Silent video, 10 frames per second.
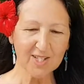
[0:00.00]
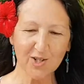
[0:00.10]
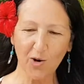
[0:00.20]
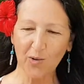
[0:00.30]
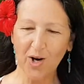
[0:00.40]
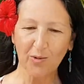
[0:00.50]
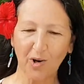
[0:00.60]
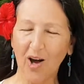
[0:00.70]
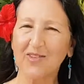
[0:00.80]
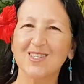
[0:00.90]
So we're
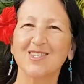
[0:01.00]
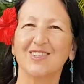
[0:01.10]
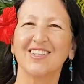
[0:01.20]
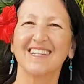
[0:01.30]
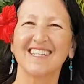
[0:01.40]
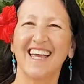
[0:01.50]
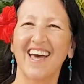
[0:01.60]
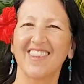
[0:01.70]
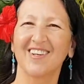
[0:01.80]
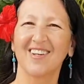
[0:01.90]
on this journey
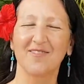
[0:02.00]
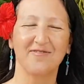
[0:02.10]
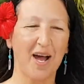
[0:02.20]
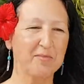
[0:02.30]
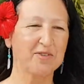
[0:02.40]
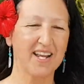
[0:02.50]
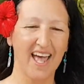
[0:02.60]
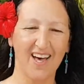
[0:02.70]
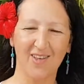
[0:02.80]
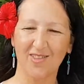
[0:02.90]
together of vibrant
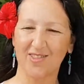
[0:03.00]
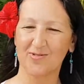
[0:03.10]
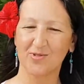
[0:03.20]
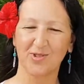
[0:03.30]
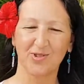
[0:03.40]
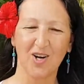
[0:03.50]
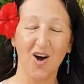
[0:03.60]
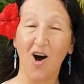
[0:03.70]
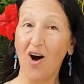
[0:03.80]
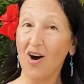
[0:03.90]
health through
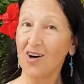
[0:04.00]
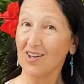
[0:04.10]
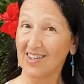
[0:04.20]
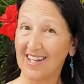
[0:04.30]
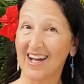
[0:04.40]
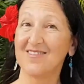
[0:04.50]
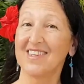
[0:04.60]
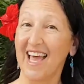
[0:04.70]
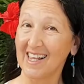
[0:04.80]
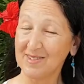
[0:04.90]
all of
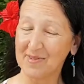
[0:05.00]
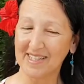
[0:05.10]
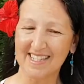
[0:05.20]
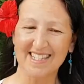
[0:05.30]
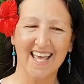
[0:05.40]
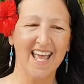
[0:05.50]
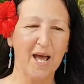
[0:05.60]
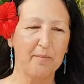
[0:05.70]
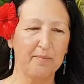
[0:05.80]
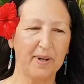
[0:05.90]
the elements.
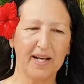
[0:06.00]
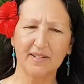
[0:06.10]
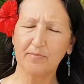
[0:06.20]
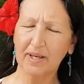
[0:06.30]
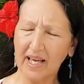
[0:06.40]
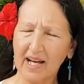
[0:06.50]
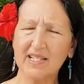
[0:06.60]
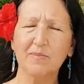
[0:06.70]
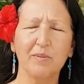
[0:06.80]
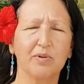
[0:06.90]
But
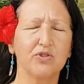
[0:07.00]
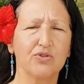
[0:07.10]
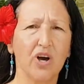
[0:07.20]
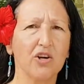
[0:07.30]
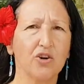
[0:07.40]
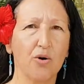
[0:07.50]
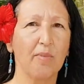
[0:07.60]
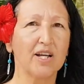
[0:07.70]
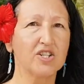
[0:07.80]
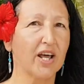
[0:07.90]
because people do not know
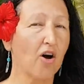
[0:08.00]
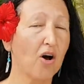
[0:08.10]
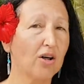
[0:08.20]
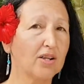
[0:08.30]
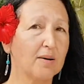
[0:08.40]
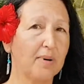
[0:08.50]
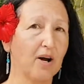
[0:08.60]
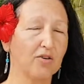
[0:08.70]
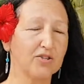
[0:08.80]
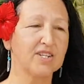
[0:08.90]
much at all
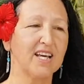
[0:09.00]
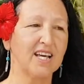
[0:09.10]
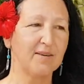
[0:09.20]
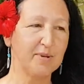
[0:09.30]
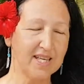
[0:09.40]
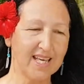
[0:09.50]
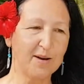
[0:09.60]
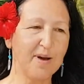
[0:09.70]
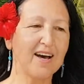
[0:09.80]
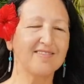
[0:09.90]
about
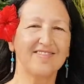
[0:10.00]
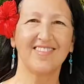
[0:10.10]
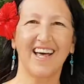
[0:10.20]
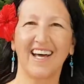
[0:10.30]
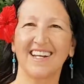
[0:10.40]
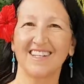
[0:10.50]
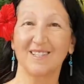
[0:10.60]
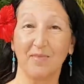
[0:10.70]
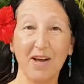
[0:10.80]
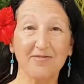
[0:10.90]
PEMF, that is
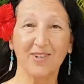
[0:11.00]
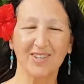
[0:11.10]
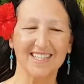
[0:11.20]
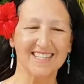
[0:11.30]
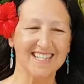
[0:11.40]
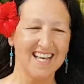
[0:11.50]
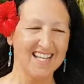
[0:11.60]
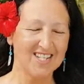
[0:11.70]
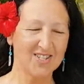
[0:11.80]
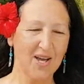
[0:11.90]
my focus,
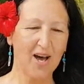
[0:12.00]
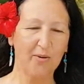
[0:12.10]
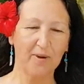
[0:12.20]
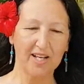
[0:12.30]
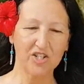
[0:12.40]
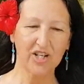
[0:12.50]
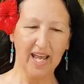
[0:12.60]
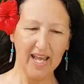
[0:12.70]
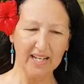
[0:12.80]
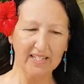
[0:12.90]
to help
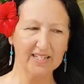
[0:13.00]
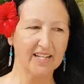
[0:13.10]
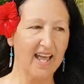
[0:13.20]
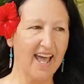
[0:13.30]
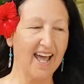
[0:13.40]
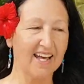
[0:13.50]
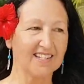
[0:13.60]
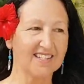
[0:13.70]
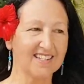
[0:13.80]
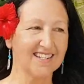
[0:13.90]
educate.
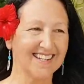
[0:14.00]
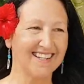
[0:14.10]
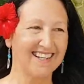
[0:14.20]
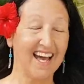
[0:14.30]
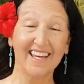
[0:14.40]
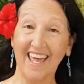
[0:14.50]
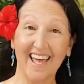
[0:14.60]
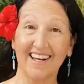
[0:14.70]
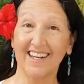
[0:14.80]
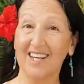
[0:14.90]
And
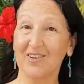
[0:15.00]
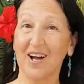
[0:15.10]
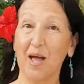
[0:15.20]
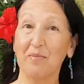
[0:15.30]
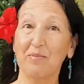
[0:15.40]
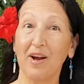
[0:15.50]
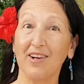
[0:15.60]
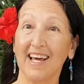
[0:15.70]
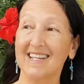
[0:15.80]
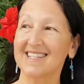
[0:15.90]
again, here I am in
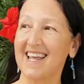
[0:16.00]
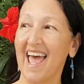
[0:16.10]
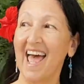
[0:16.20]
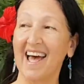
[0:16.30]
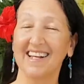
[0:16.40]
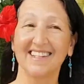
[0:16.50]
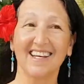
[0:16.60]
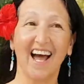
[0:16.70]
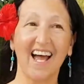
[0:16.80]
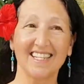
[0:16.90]
paradise, and
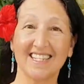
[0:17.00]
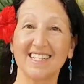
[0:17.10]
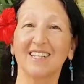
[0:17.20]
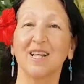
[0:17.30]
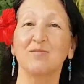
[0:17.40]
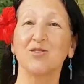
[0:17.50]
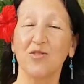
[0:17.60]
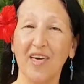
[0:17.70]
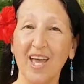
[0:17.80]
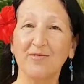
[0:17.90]
I still am so
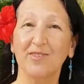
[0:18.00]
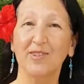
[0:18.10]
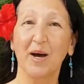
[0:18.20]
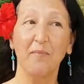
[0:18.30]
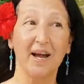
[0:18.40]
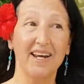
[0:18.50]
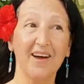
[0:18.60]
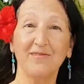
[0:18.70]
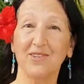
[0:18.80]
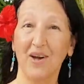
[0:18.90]
thankful that my
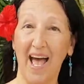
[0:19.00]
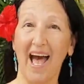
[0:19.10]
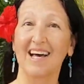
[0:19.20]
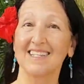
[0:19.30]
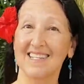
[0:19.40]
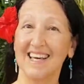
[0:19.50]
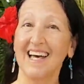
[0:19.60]
nephew has